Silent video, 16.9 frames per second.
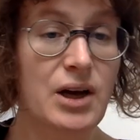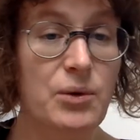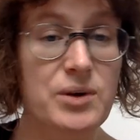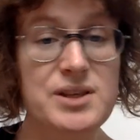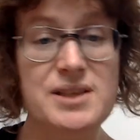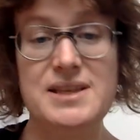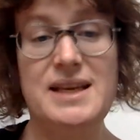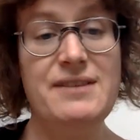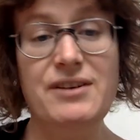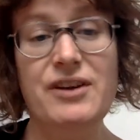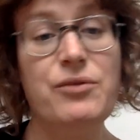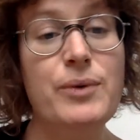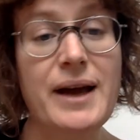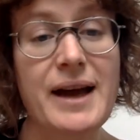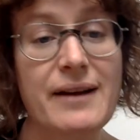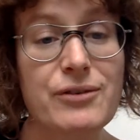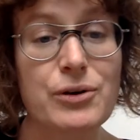Which is, even if
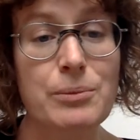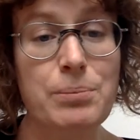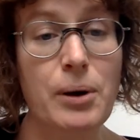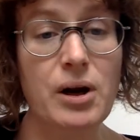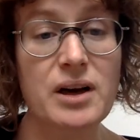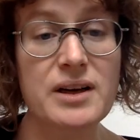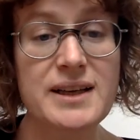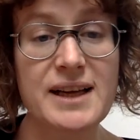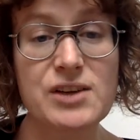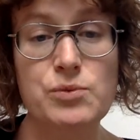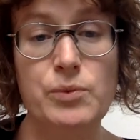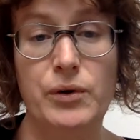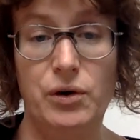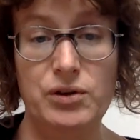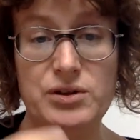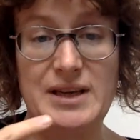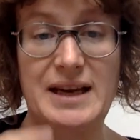we have good politics, we
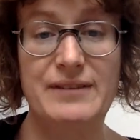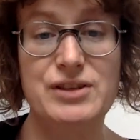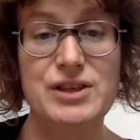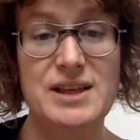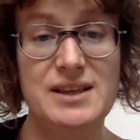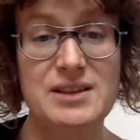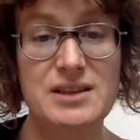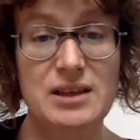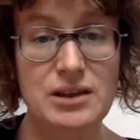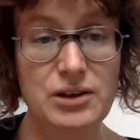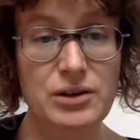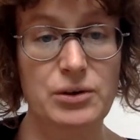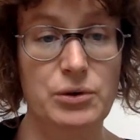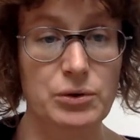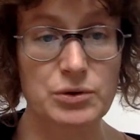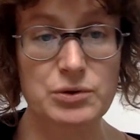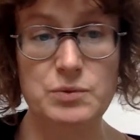also have shit to
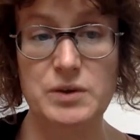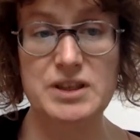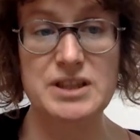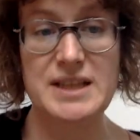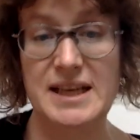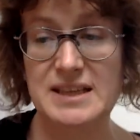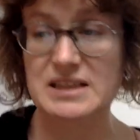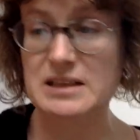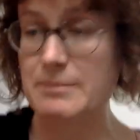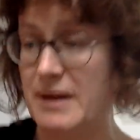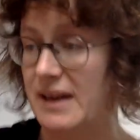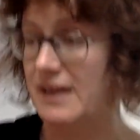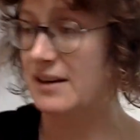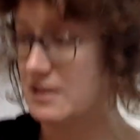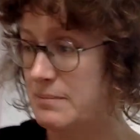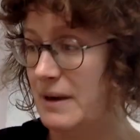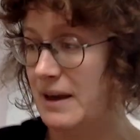lose, which tends to
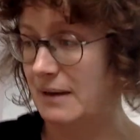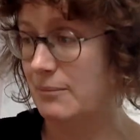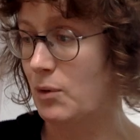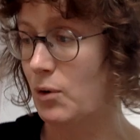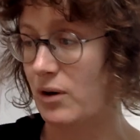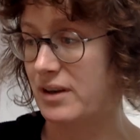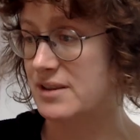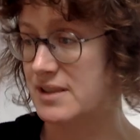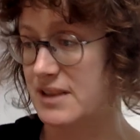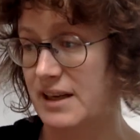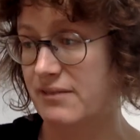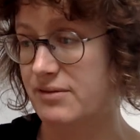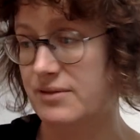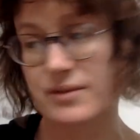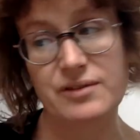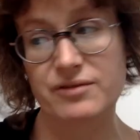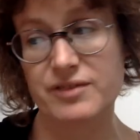make us make more
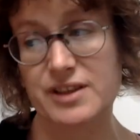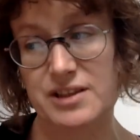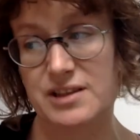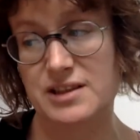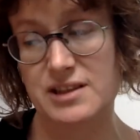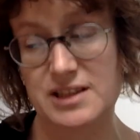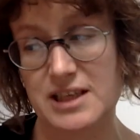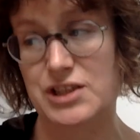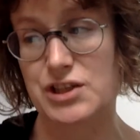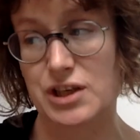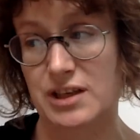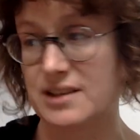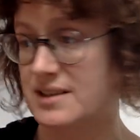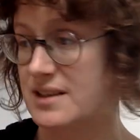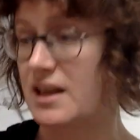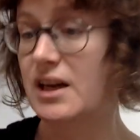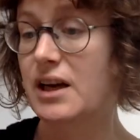conservative
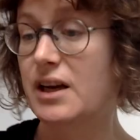decisions,